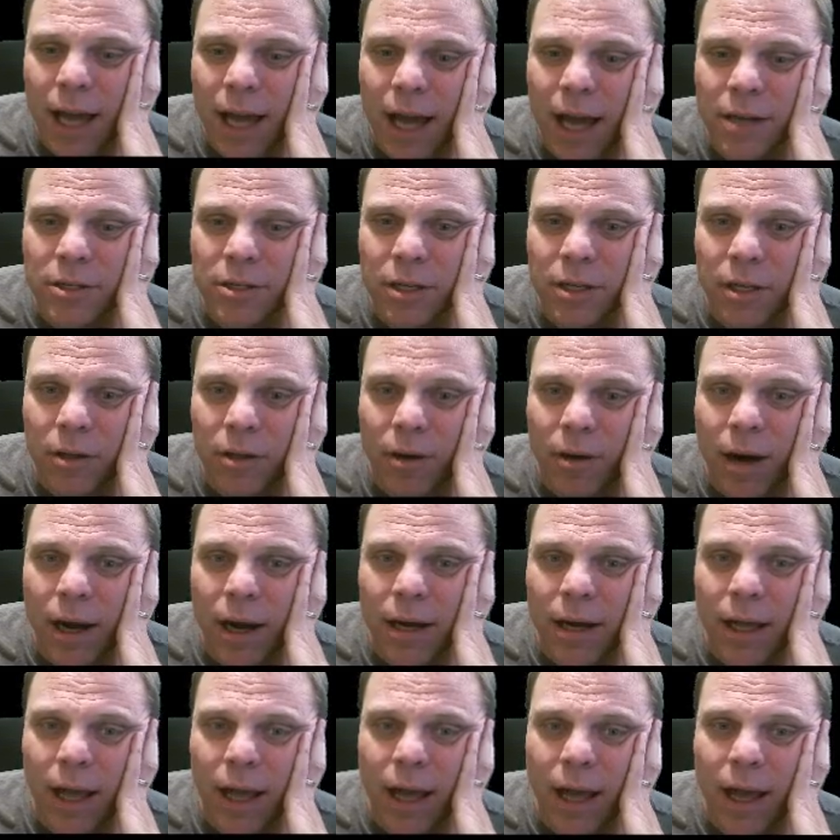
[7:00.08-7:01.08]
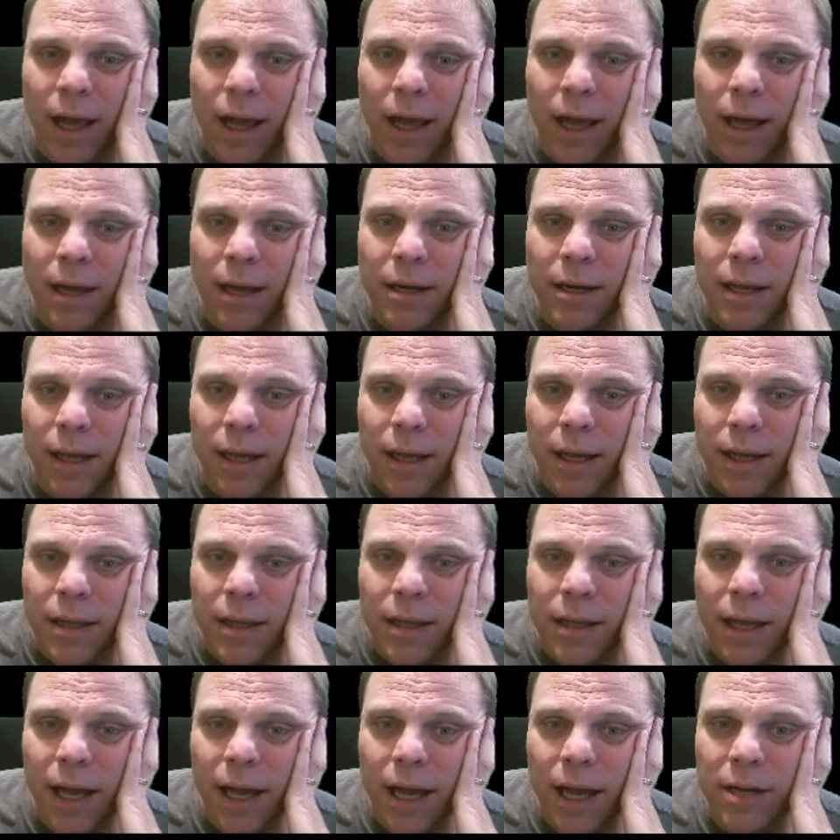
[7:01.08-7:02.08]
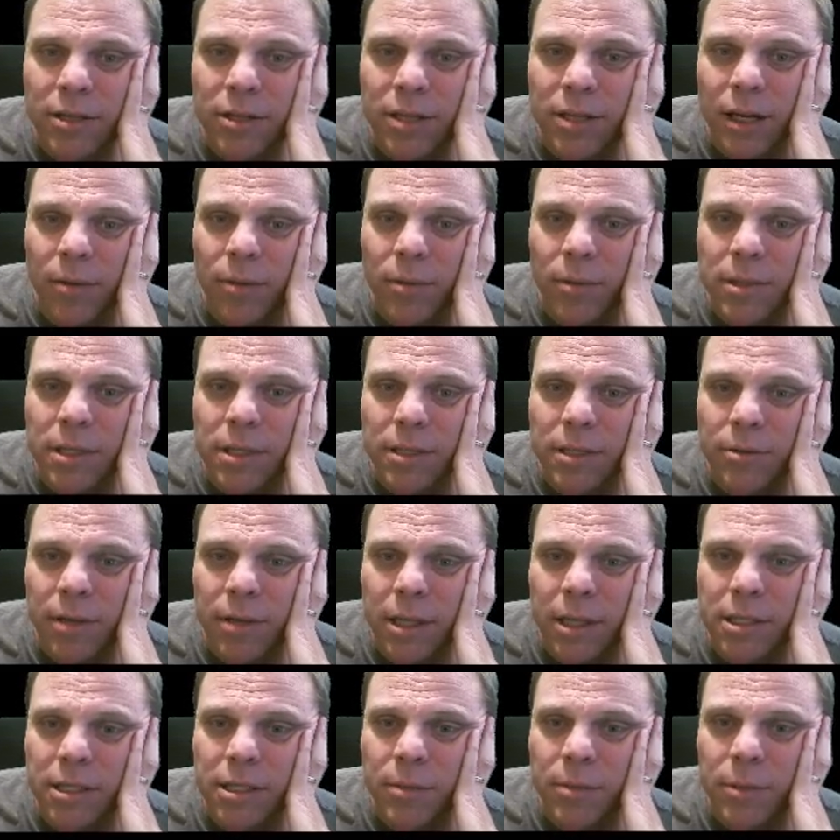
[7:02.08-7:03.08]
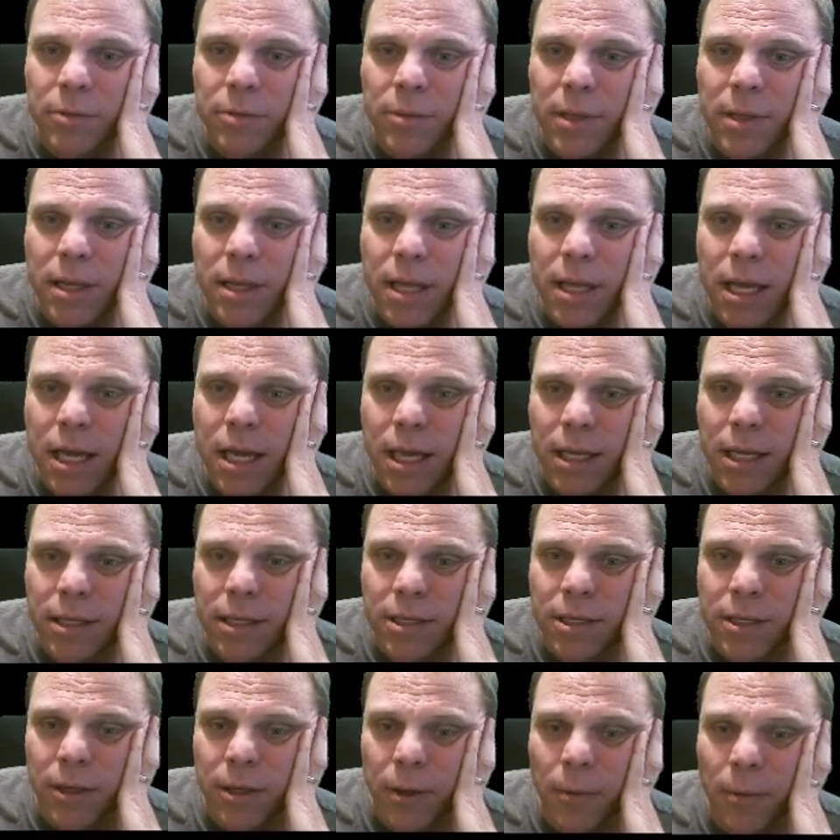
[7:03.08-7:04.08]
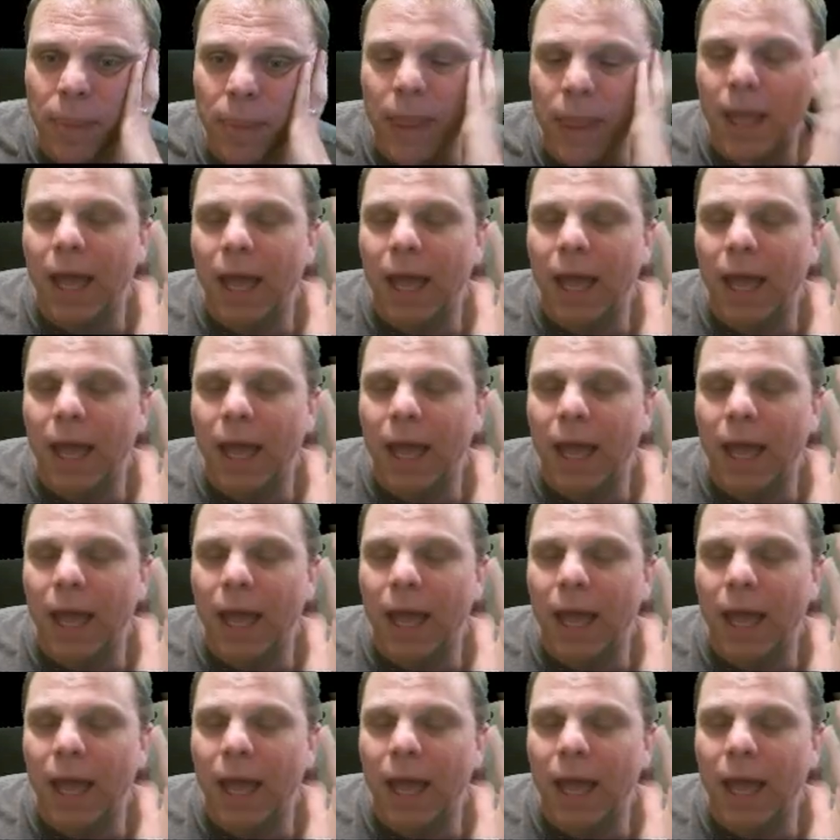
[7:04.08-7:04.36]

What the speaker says: hydrogen chloride and the hydrogen, which is a relationship between these two.